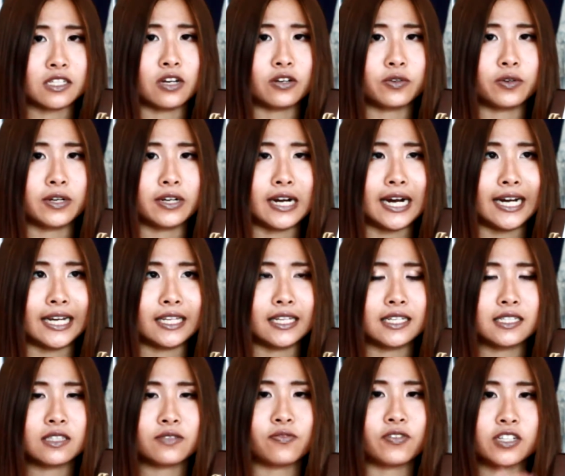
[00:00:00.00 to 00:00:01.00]
on your
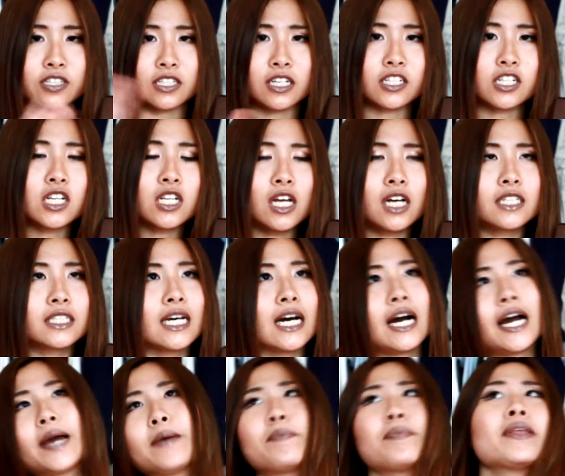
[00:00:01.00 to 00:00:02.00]
eyelids for such a long
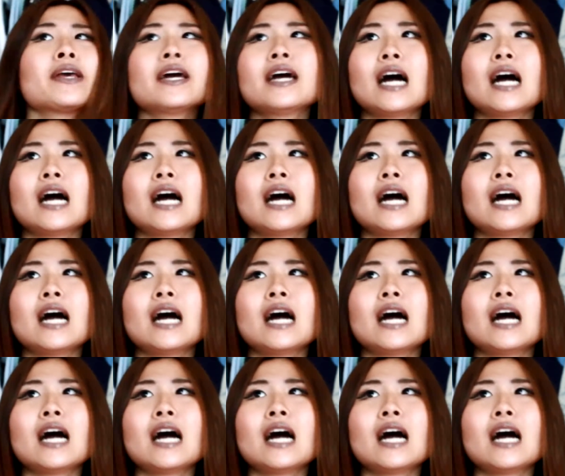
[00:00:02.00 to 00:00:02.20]
time.